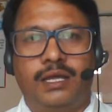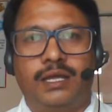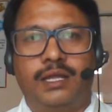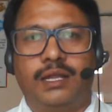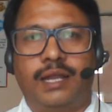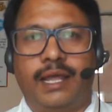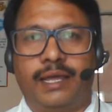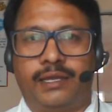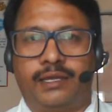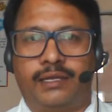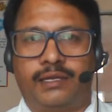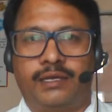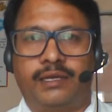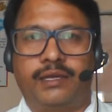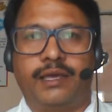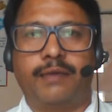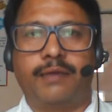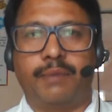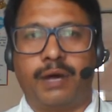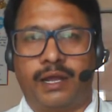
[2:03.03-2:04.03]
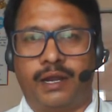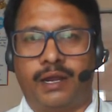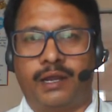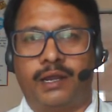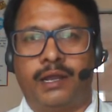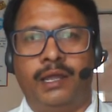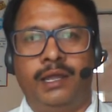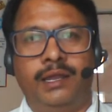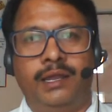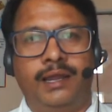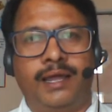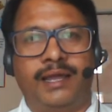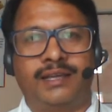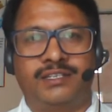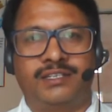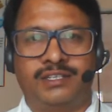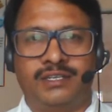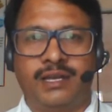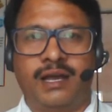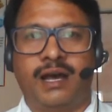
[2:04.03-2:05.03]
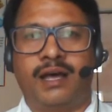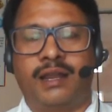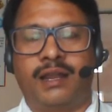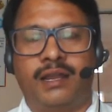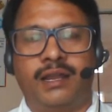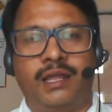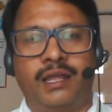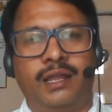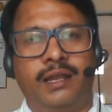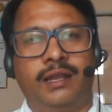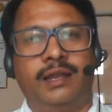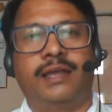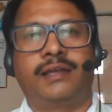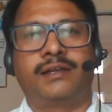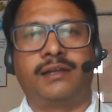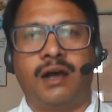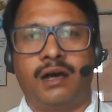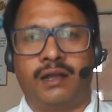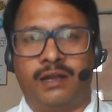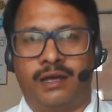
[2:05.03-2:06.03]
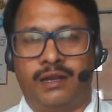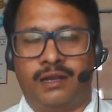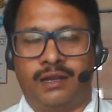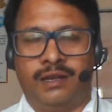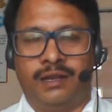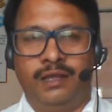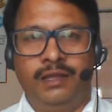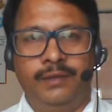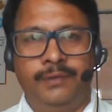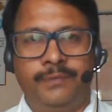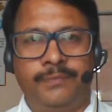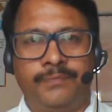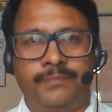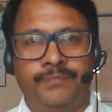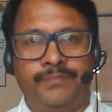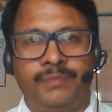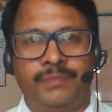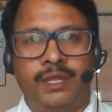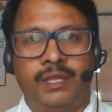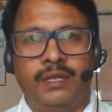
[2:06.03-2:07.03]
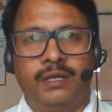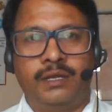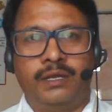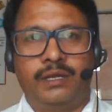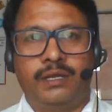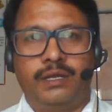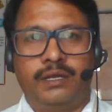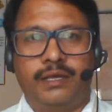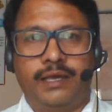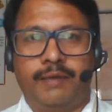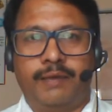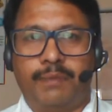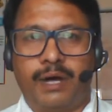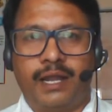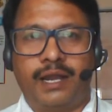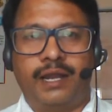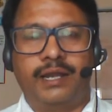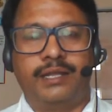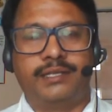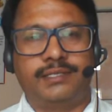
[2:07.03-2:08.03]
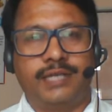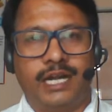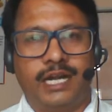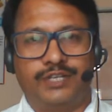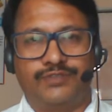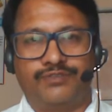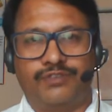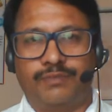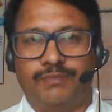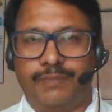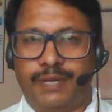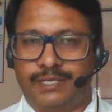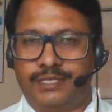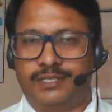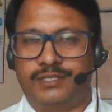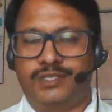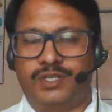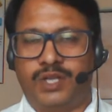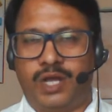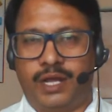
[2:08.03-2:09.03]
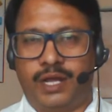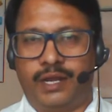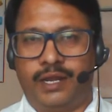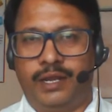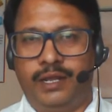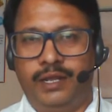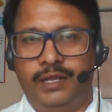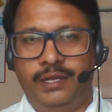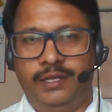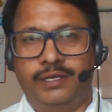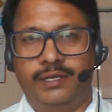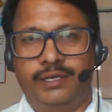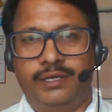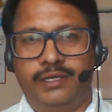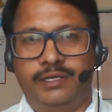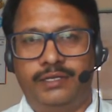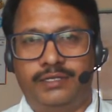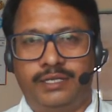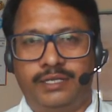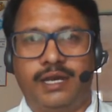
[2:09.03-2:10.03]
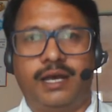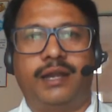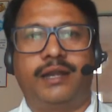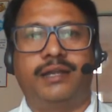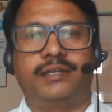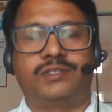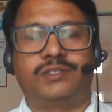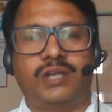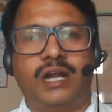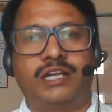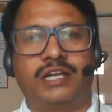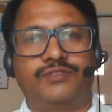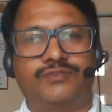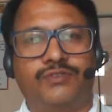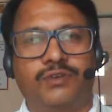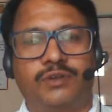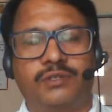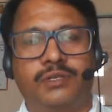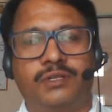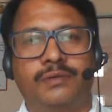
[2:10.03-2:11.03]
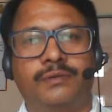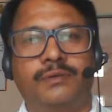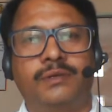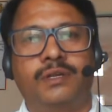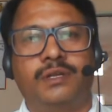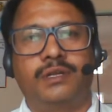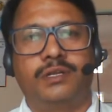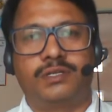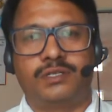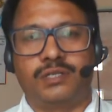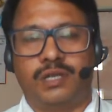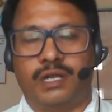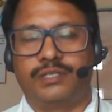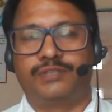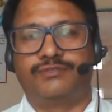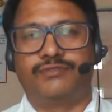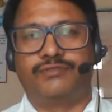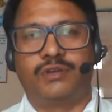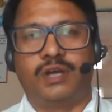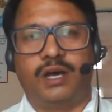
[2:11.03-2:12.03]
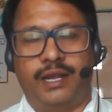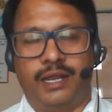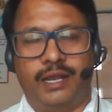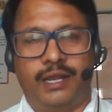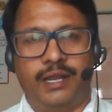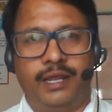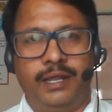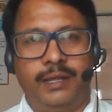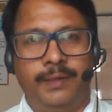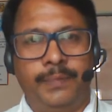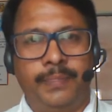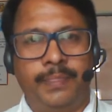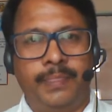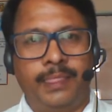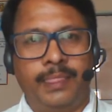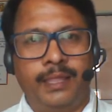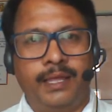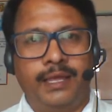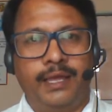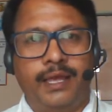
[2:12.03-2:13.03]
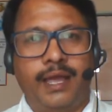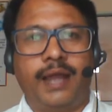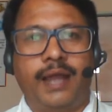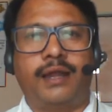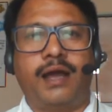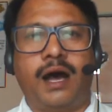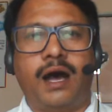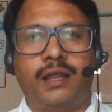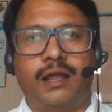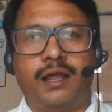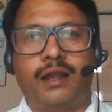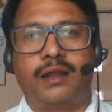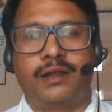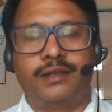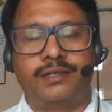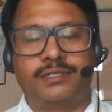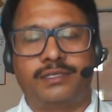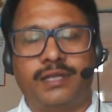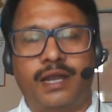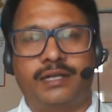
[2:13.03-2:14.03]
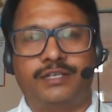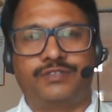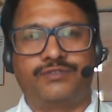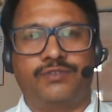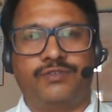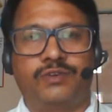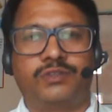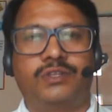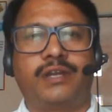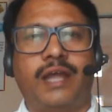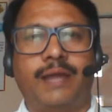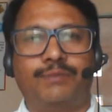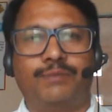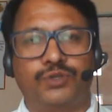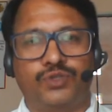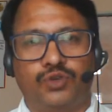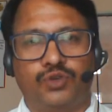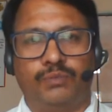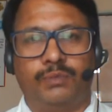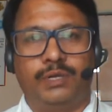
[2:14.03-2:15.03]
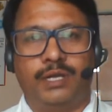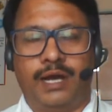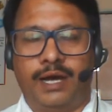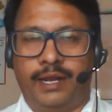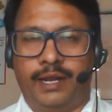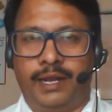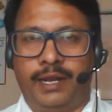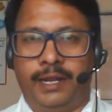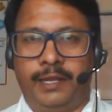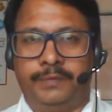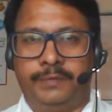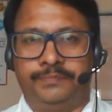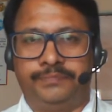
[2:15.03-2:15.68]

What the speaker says: like mRNA, like tRNA, like rRNA. mRNA stands for messenger RNA, tRNA stands for the transfer RNA, and rRNA stands for the ribosomal RNA.